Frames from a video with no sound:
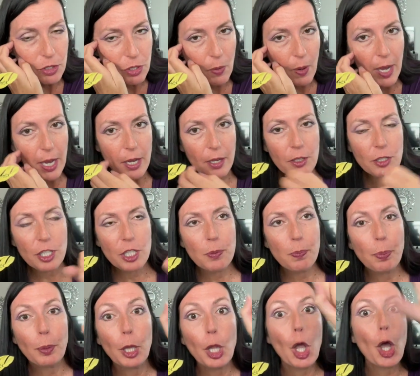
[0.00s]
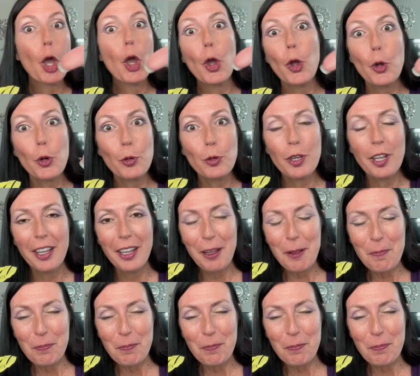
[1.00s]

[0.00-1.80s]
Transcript: So I explode